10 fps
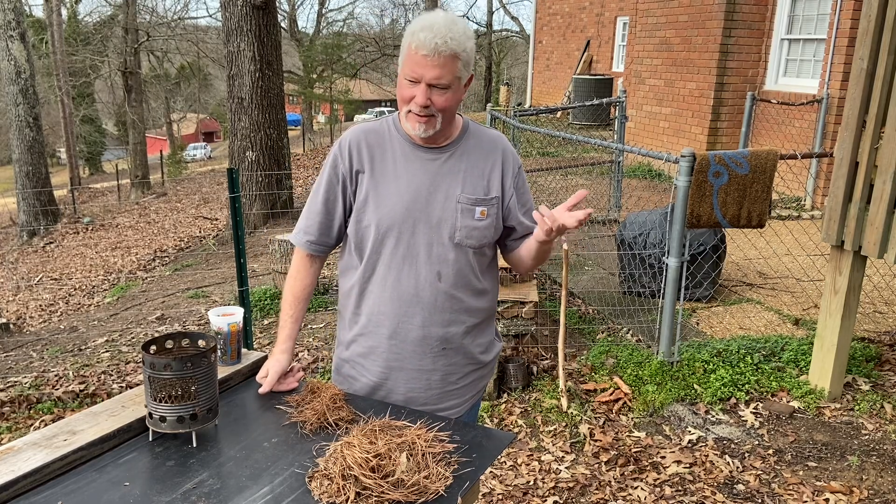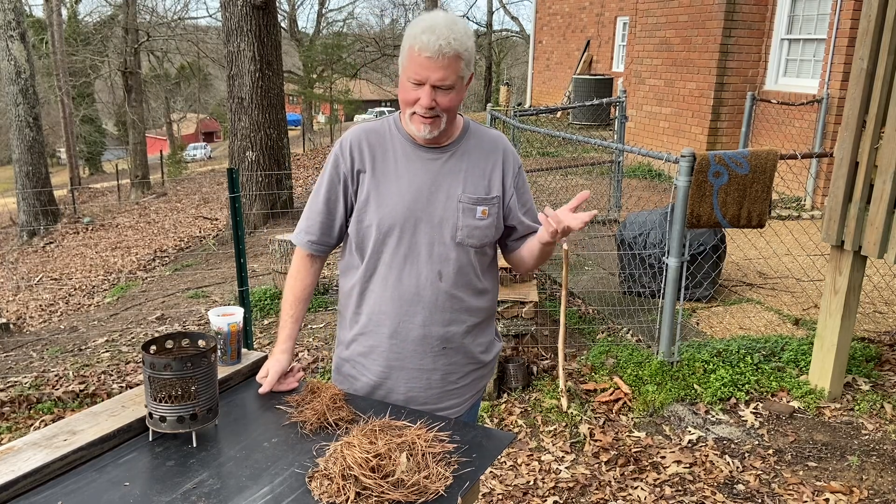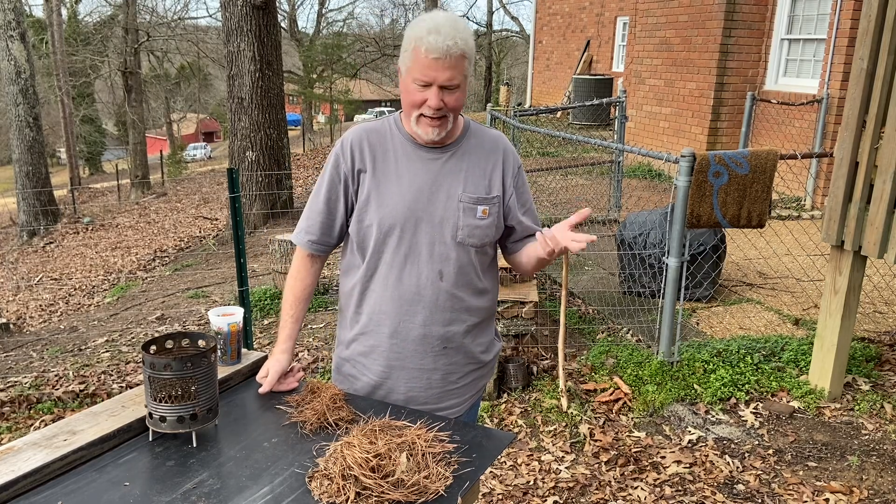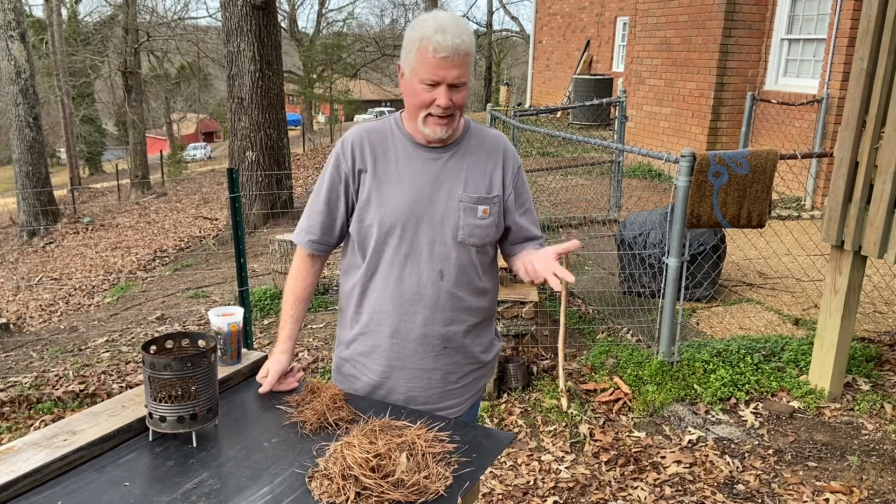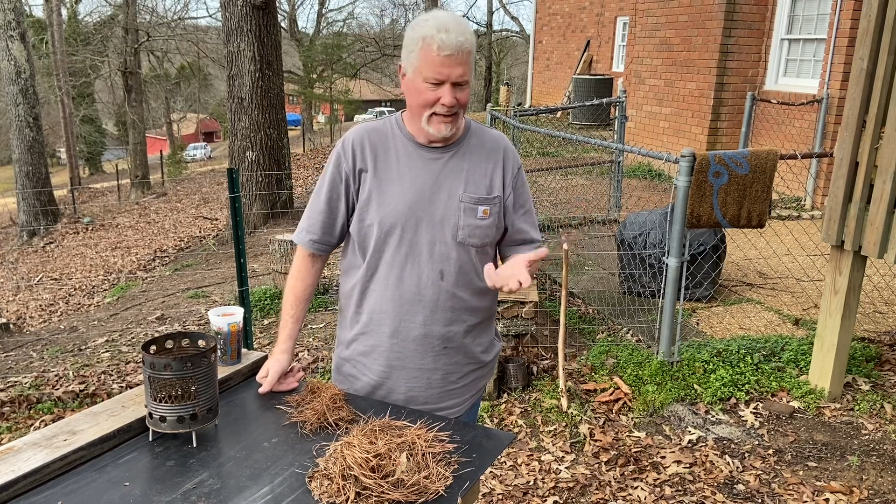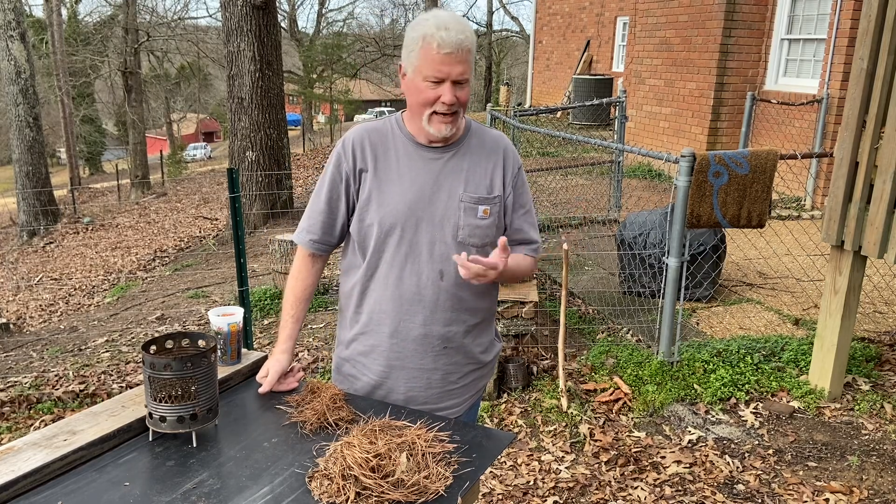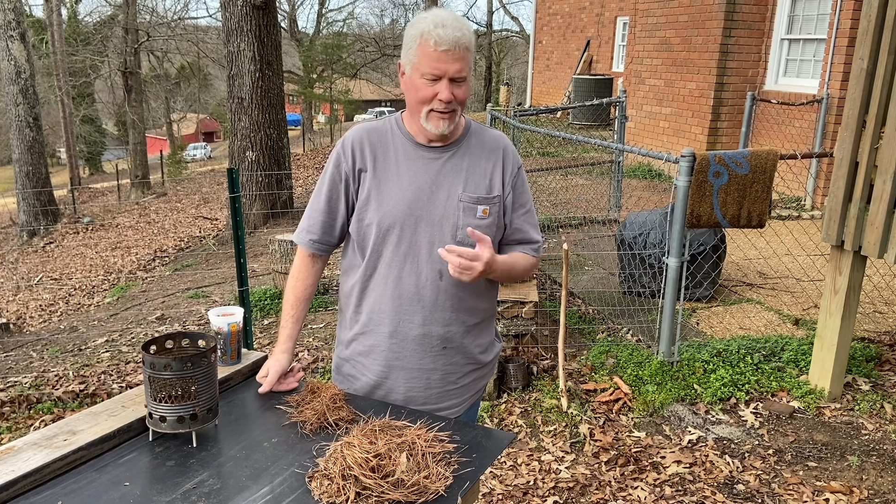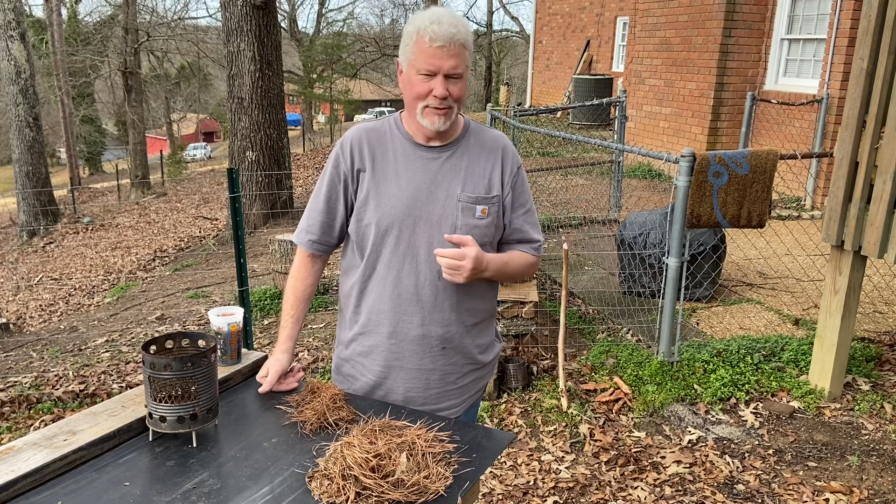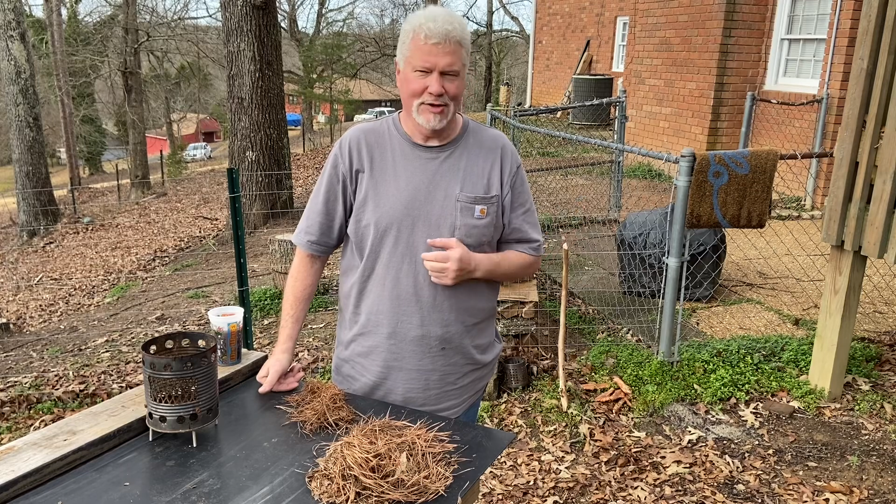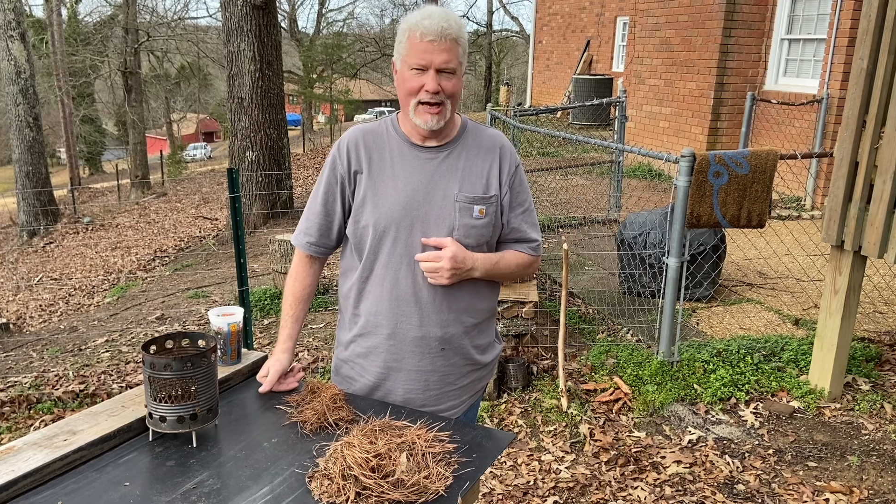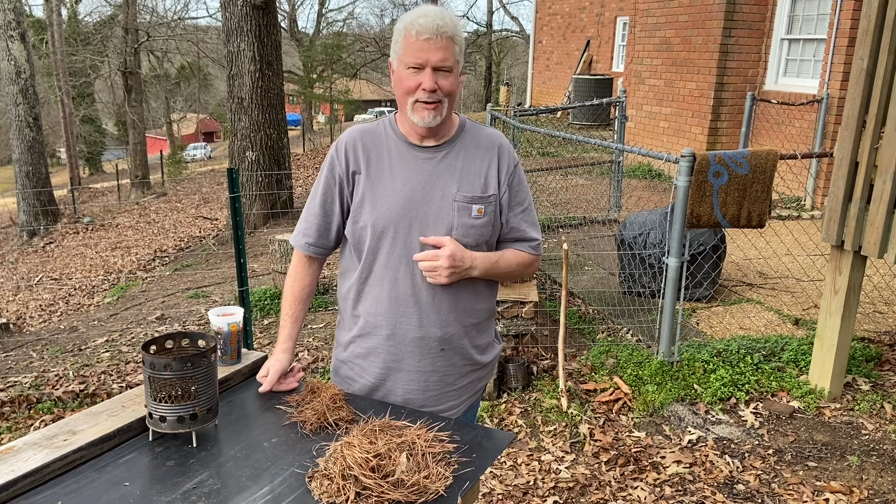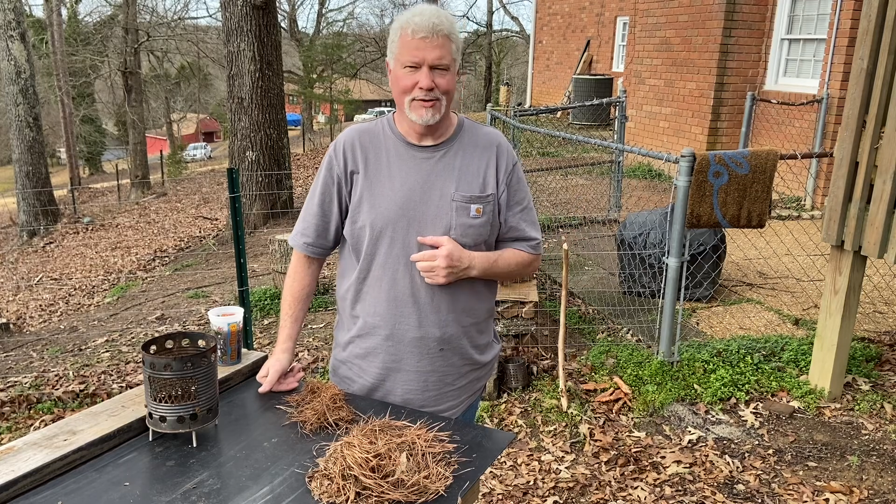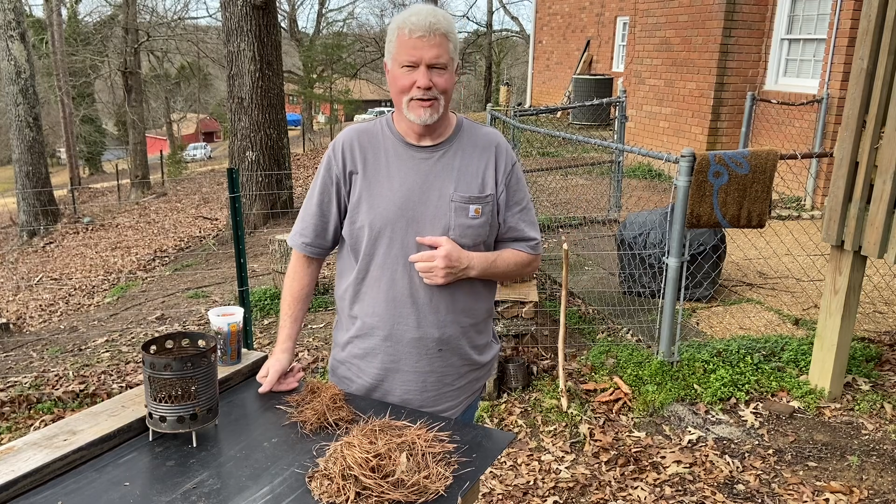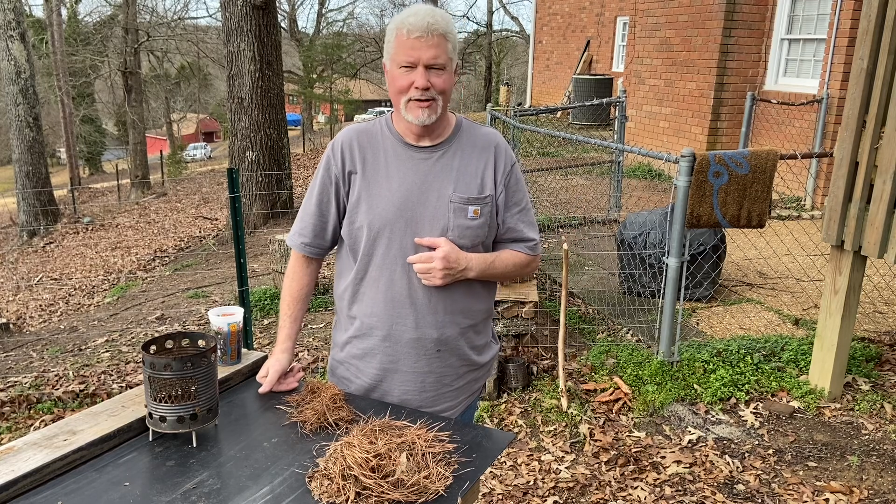That guy was out.